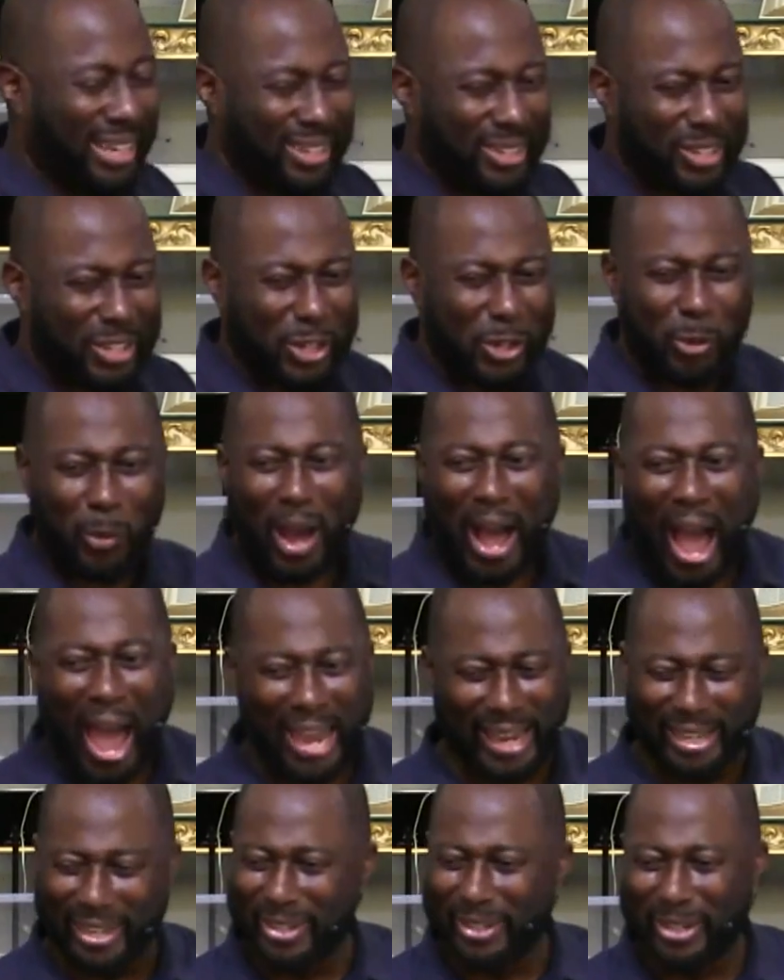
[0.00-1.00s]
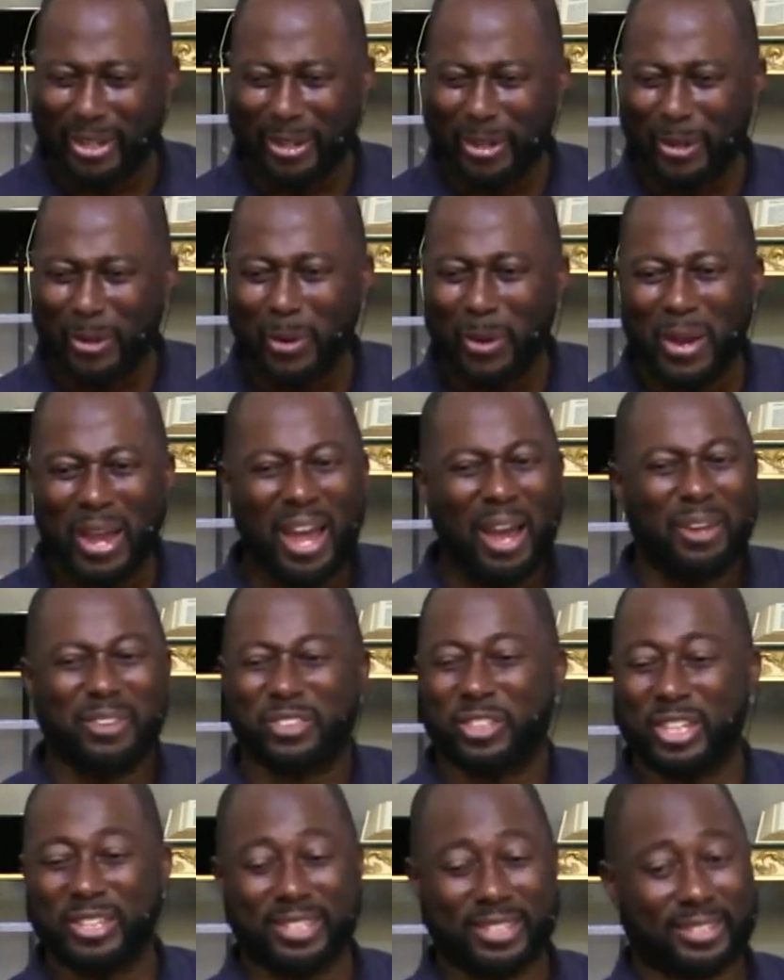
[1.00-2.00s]
can do, I can do.
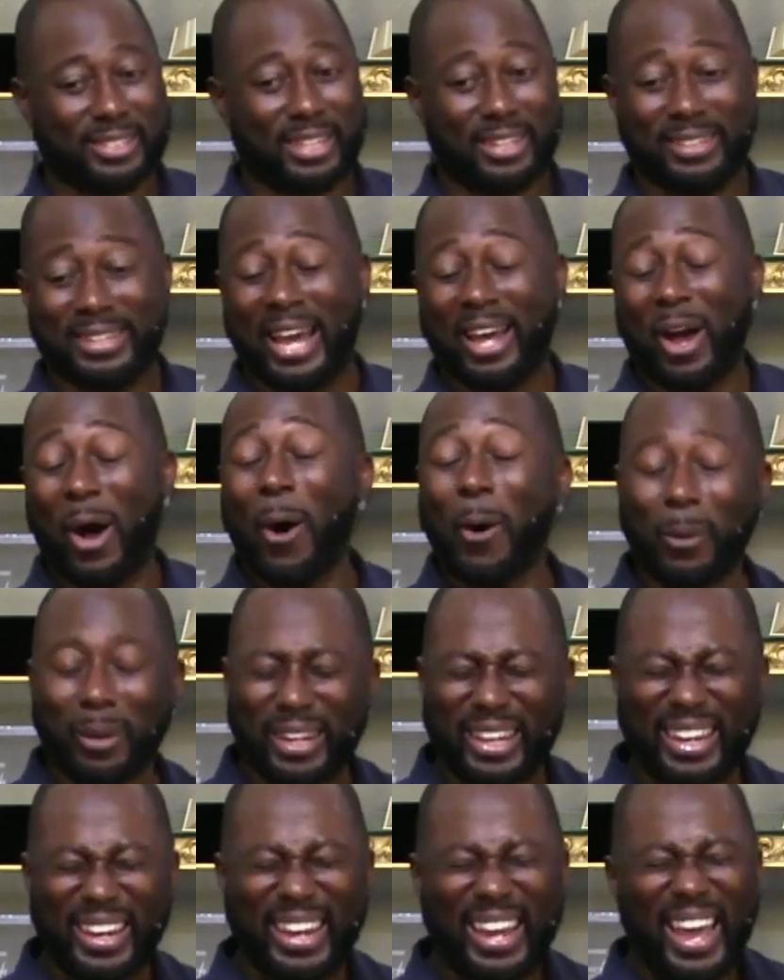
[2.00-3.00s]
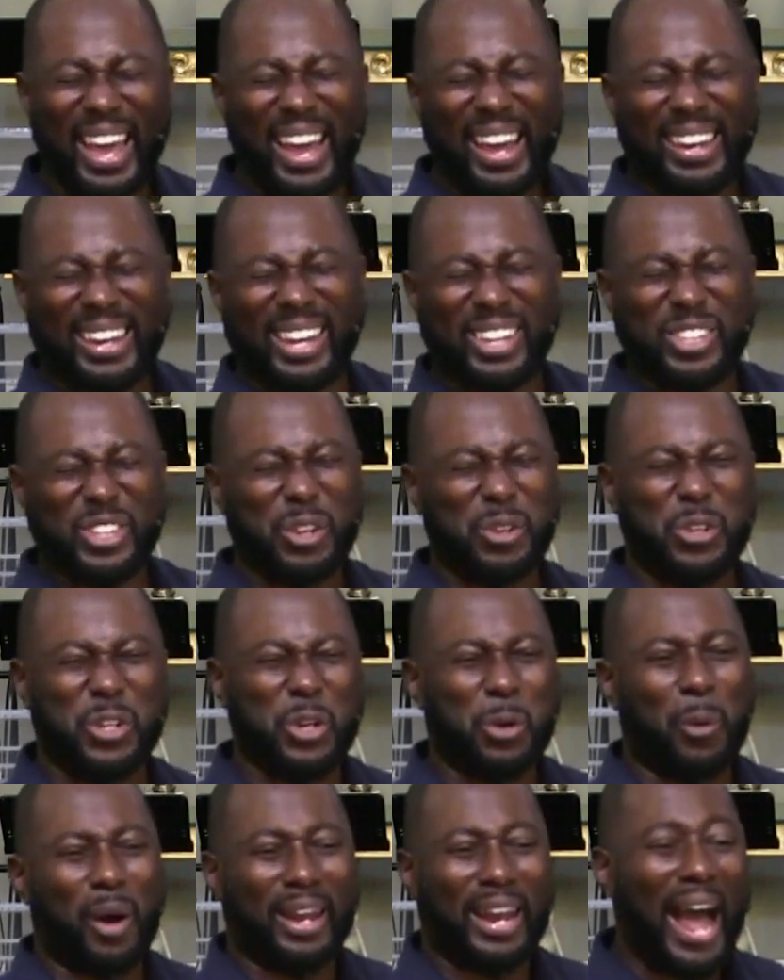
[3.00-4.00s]
Jesus said, not only can you
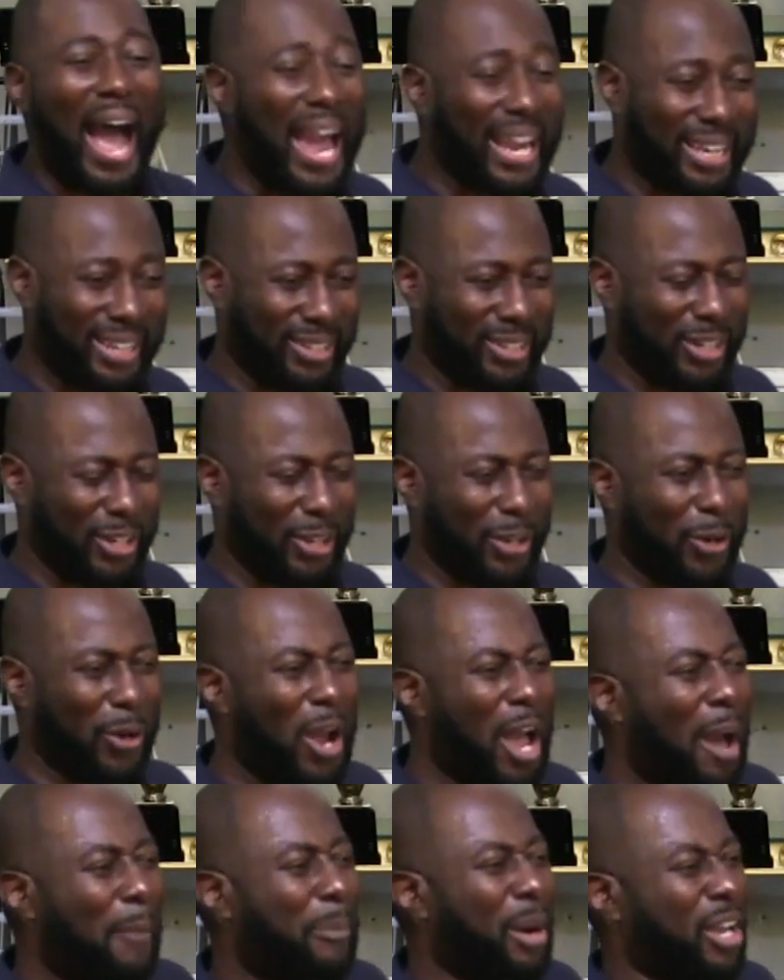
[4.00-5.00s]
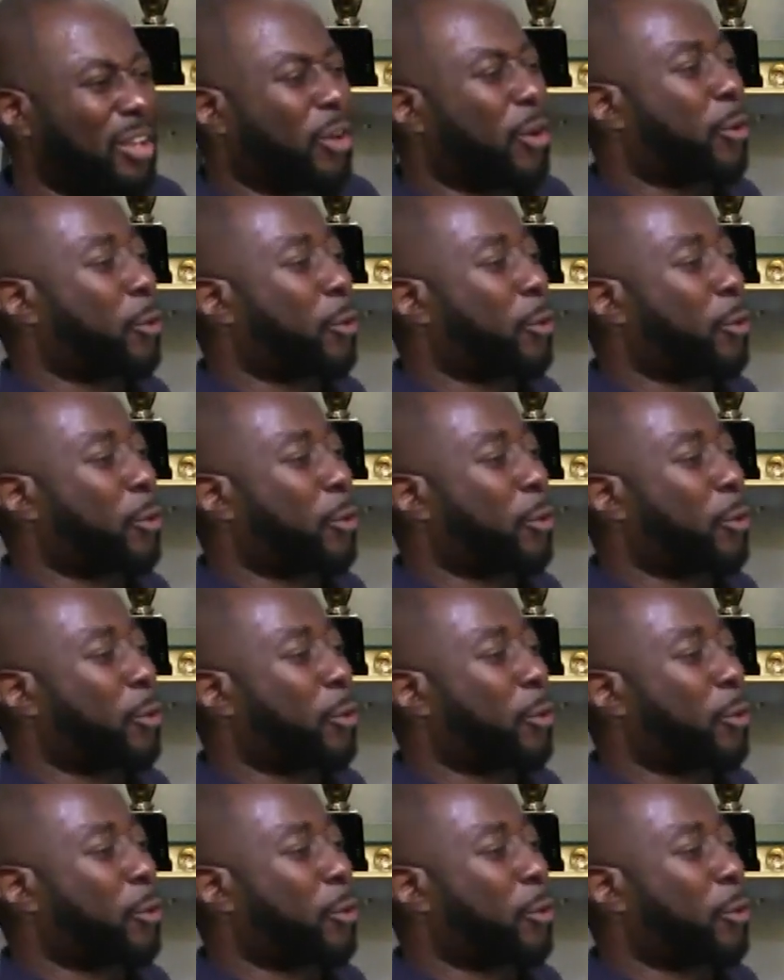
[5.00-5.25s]
do what I can do, but